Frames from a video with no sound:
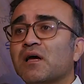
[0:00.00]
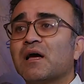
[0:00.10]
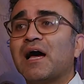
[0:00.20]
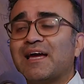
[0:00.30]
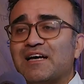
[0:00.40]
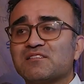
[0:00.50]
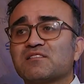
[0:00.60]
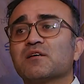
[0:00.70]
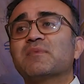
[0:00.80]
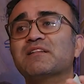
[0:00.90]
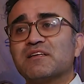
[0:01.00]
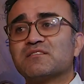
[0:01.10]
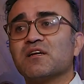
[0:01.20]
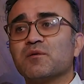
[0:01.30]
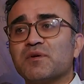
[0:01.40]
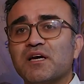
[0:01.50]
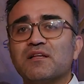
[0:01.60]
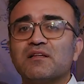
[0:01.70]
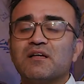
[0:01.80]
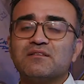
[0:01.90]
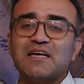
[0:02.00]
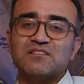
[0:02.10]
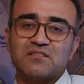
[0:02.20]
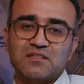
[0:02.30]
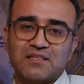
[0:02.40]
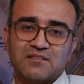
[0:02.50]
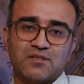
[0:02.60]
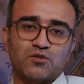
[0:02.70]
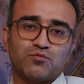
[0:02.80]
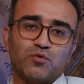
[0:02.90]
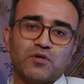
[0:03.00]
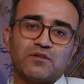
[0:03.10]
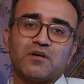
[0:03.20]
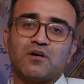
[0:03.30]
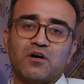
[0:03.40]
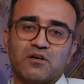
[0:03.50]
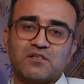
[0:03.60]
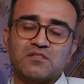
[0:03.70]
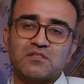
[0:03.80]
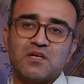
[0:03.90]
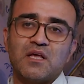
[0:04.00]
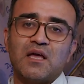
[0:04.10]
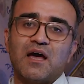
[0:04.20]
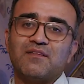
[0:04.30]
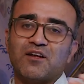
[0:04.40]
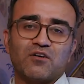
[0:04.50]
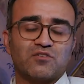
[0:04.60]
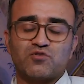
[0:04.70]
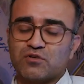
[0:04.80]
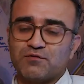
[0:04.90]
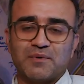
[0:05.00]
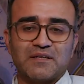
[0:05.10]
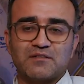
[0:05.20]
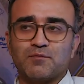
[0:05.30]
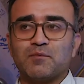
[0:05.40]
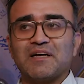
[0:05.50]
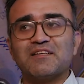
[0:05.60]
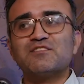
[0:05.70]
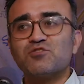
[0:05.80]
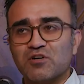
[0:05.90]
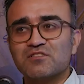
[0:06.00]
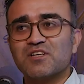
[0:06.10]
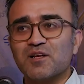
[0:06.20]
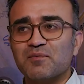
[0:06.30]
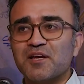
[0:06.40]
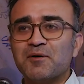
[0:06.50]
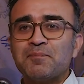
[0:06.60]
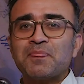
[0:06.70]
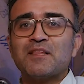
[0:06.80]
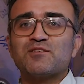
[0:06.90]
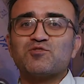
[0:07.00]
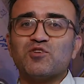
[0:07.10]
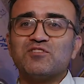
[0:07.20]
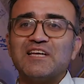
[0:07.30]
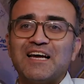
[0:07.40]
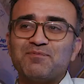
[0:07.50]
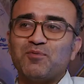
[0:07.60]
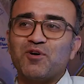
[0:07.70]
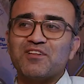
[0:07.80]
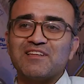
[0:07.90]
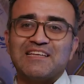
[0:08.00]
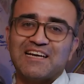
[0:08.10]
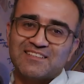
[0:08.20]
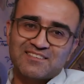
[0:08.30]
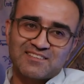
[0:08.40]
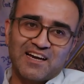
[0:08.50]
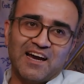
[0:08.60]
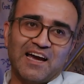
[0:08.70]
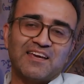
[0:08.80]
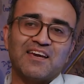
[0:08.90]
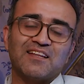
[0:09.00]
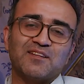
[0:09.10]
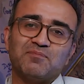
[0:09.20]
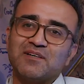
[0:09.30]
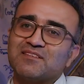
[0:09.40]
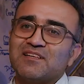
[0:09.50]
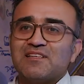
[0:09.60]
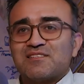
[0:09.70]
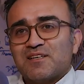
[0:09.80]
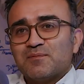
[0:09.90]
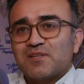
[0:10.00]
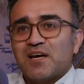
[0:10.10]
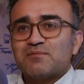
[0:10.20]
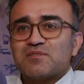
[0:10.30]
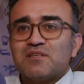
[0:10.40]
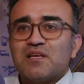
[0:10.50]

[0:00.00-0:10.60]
I ask them and they tell me. And that's the good point. They're honest and they're not sort of being diplomatic to not tell me. So that part, yes, I get it. But sometimes